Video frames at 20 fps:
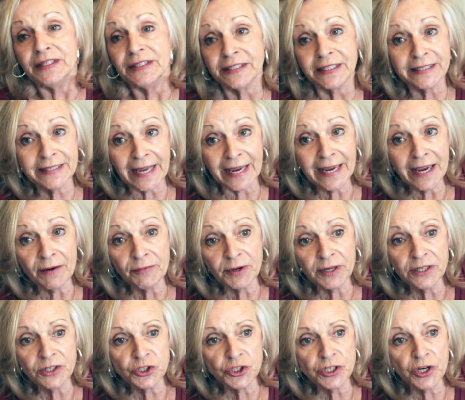Today I'm
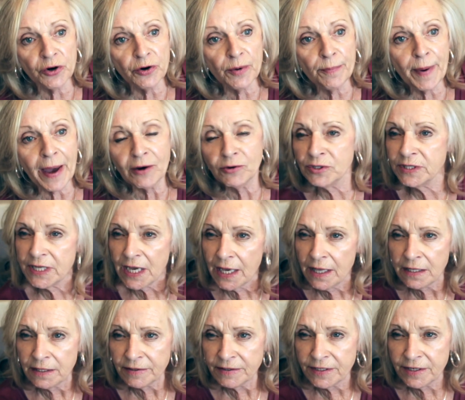going to share about
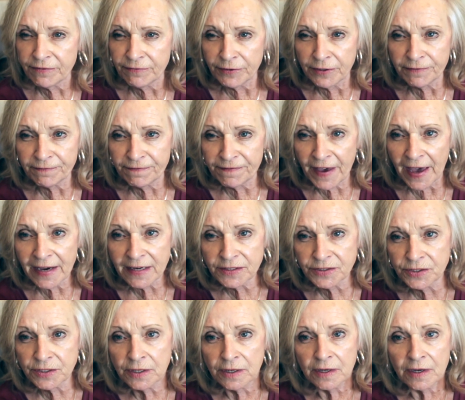10 different
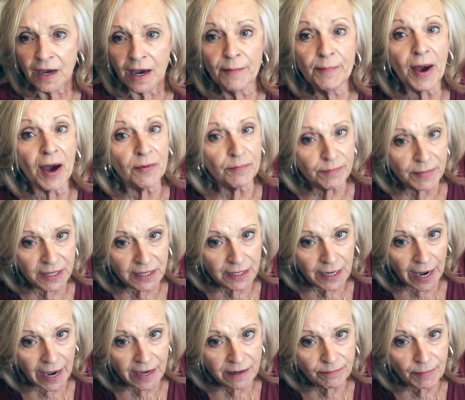facts about me
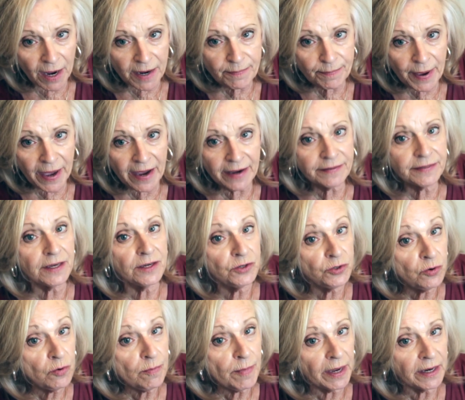and my pack that
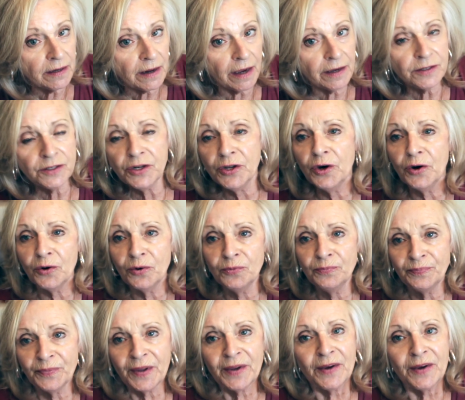you may not know.